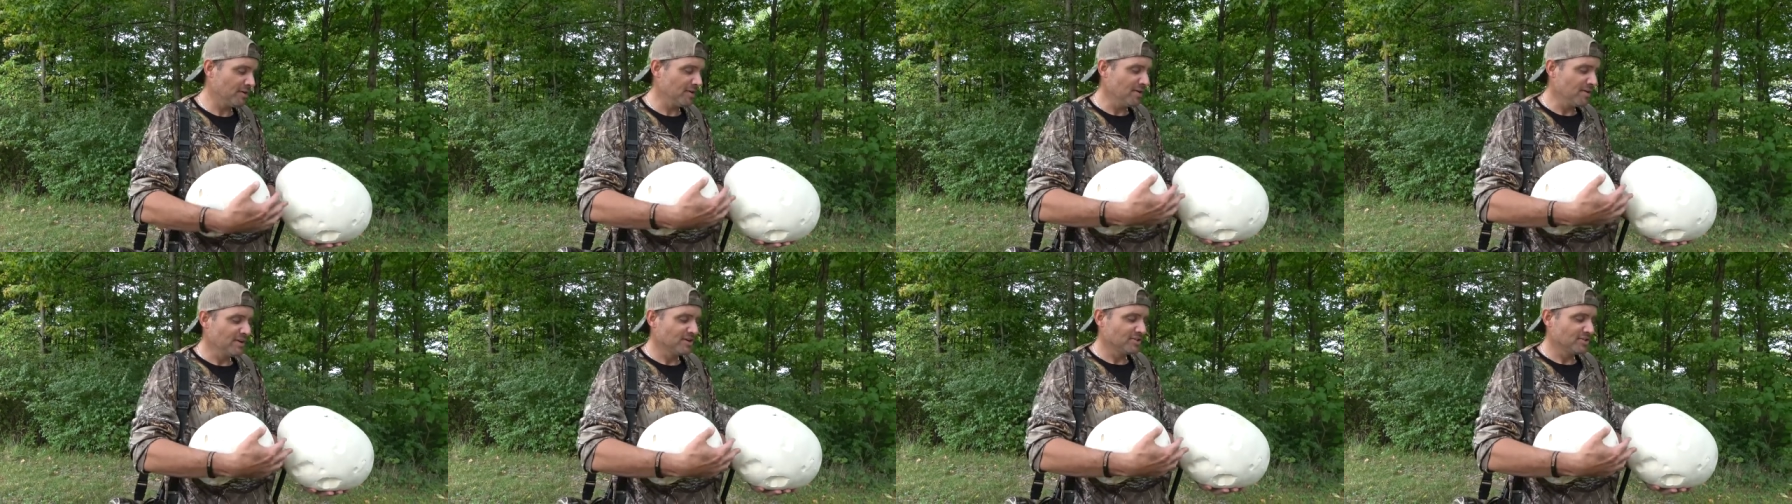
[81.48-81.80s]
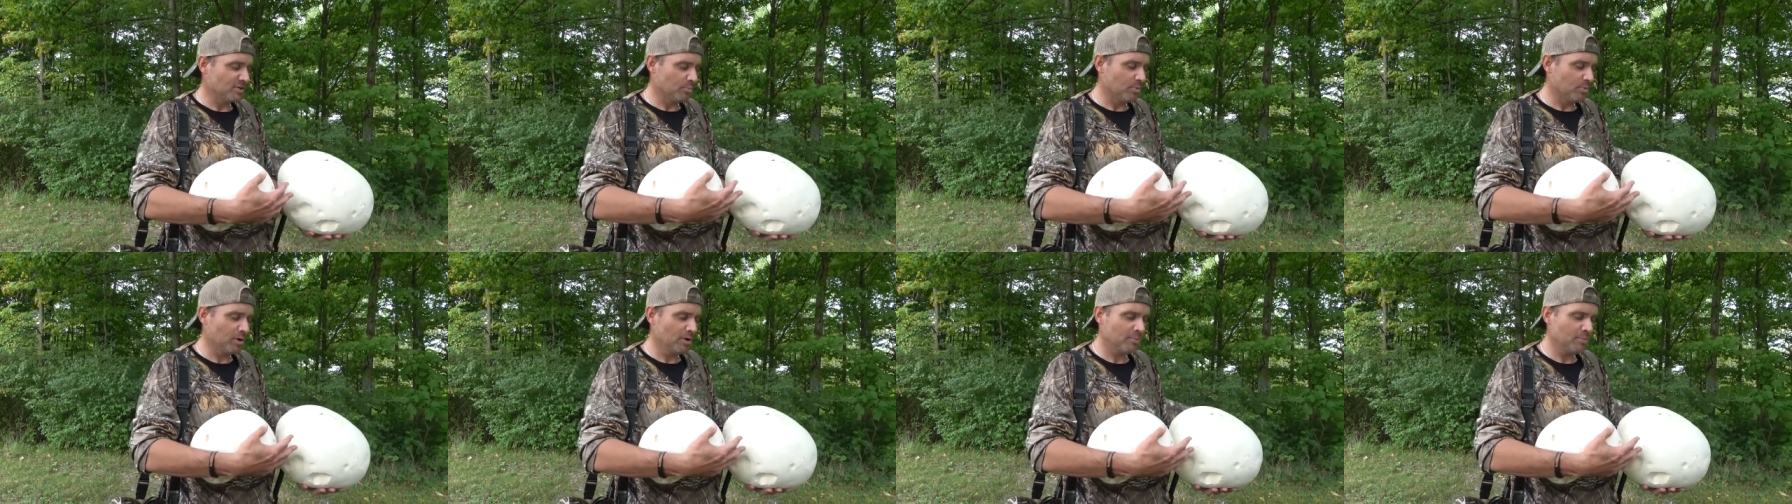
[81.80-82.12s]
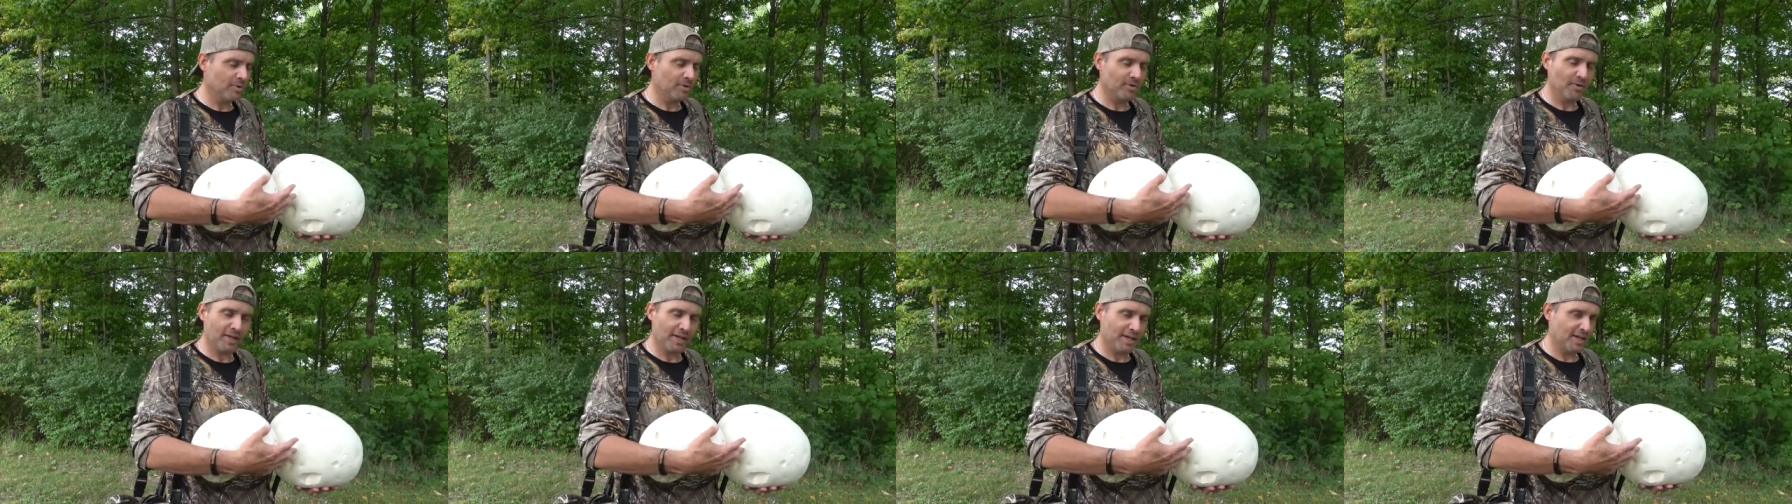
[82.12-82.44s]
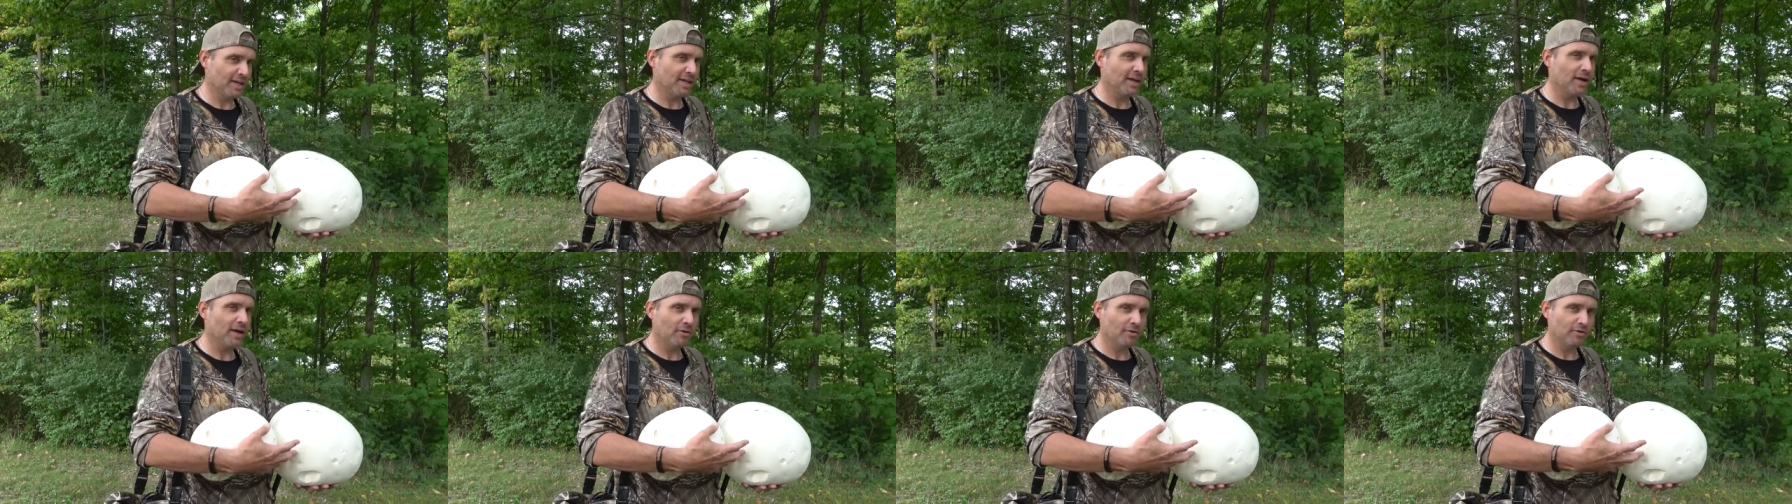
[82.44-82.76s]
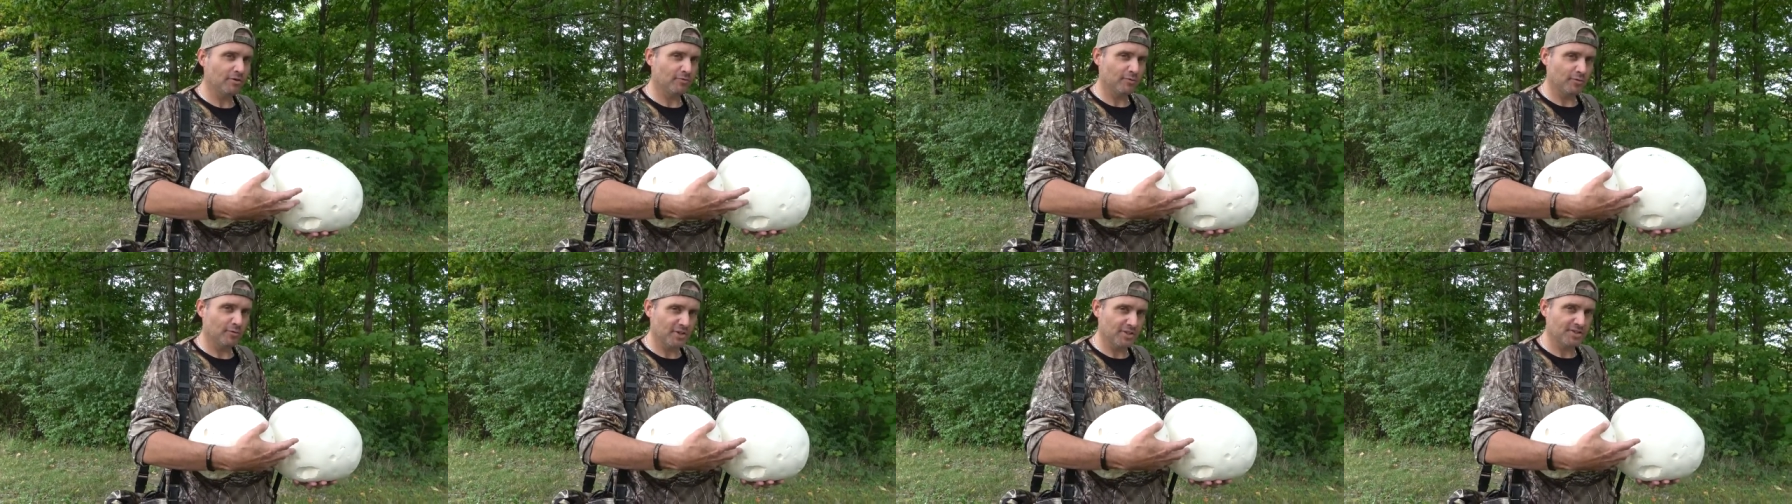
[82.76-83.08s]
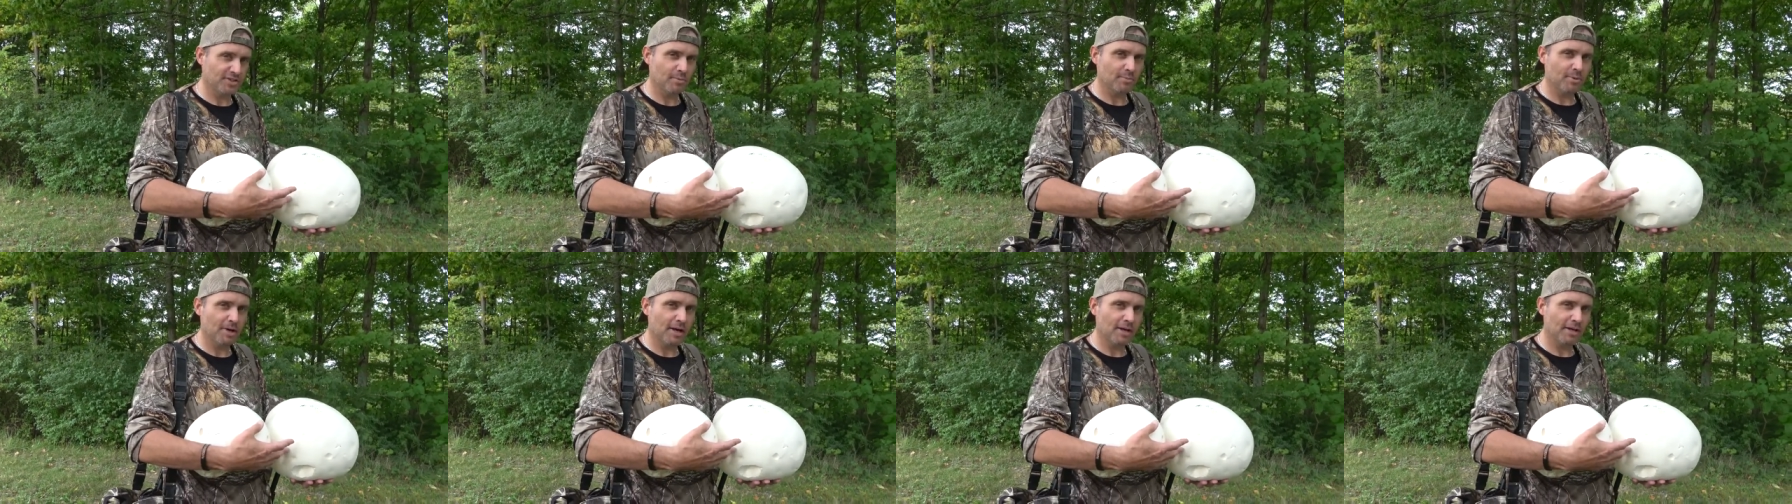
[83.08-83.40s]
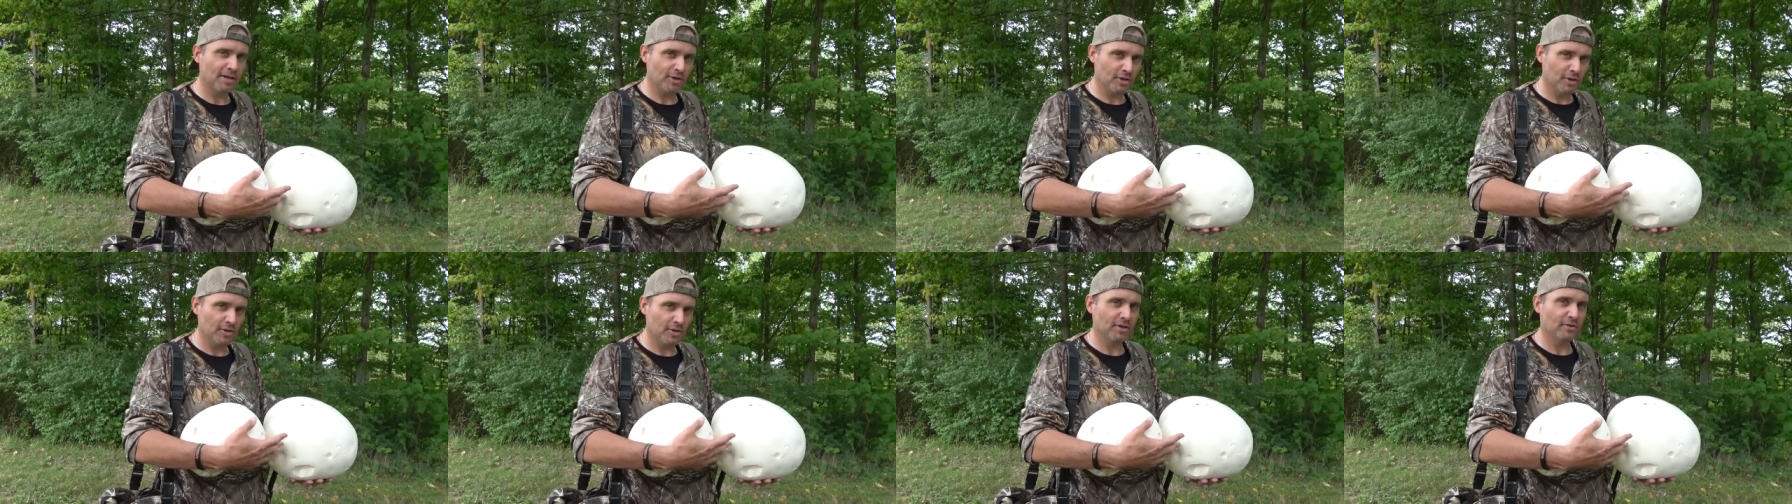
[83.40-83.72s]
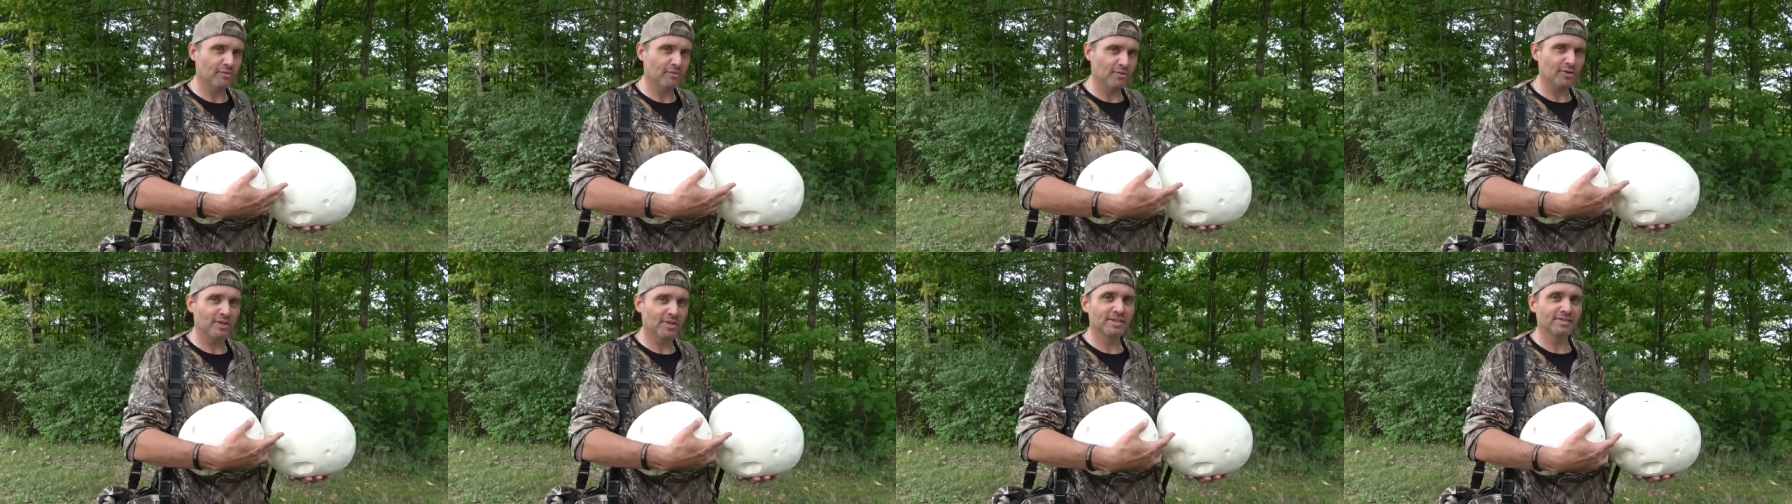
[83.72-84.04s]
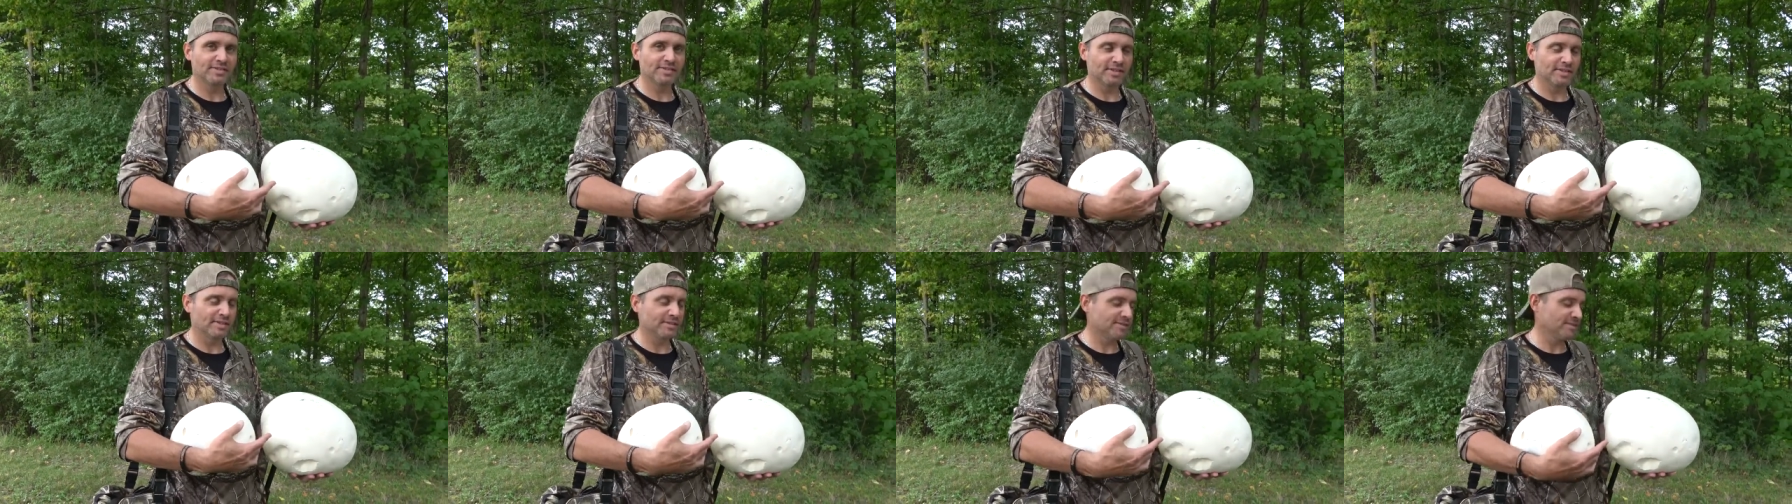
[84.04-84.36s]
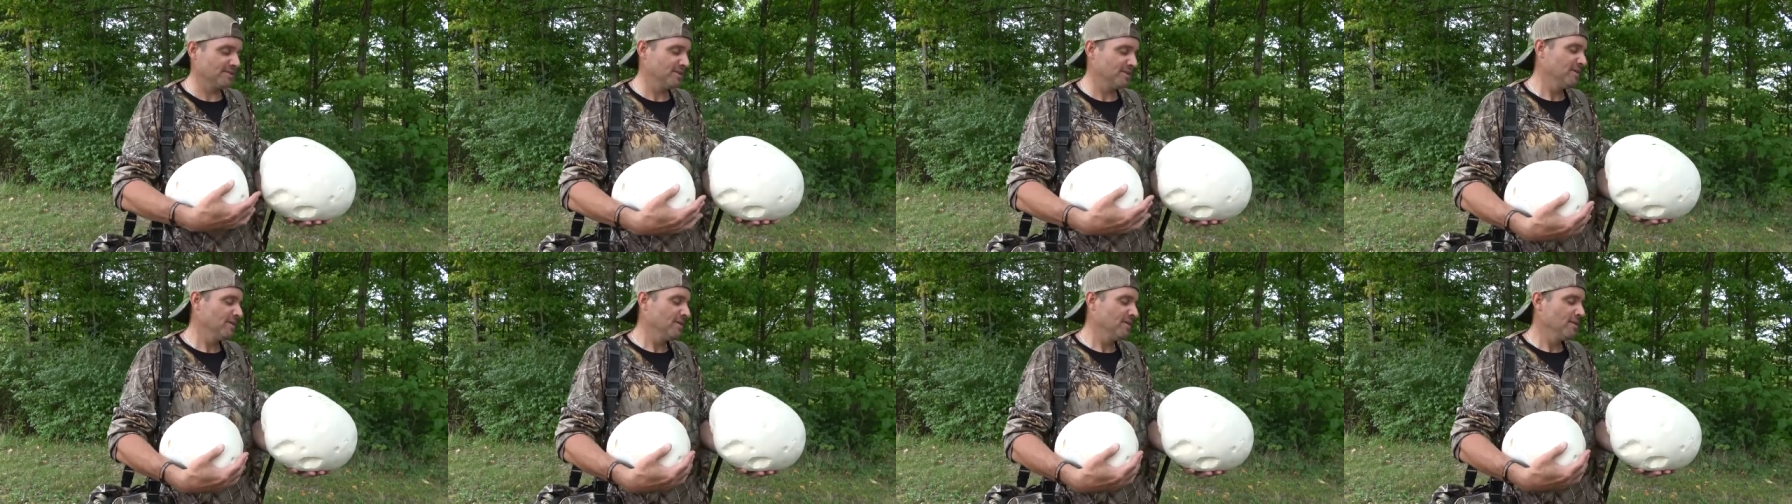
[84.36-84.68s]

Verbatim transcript: so put them in like a gallon freezer bag and you can freeze these.